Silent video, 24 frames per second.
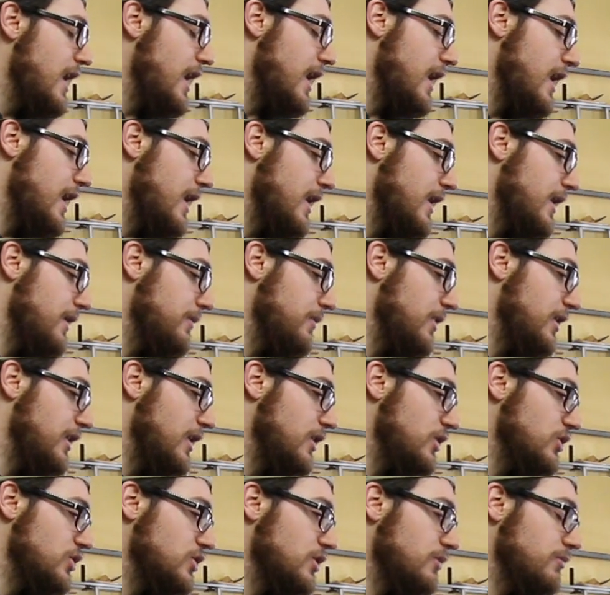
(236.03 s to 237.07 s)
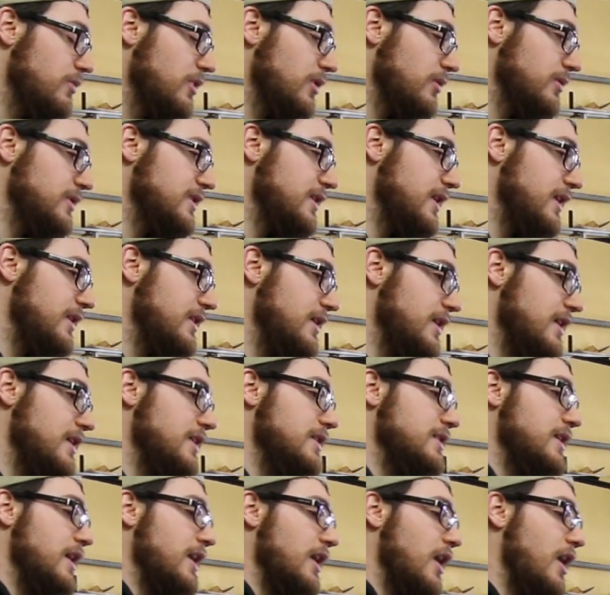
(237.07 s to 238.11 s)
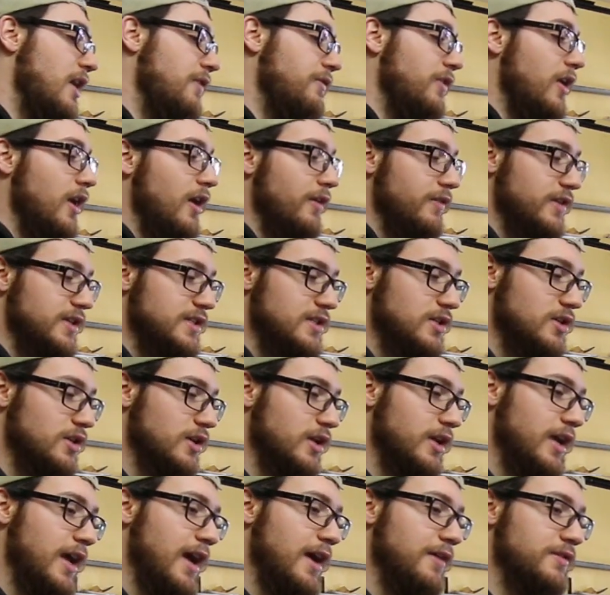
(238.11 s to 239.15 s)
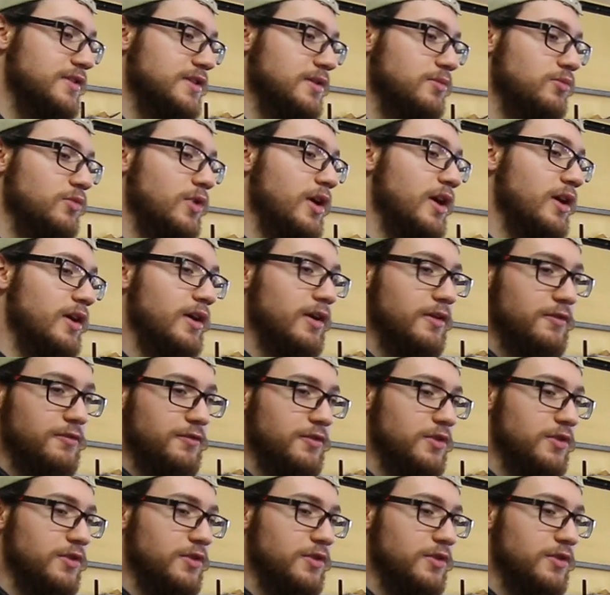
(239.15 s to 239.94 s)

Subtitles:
and then you should be able to get the intake off. Obviously you're going to have some wiring,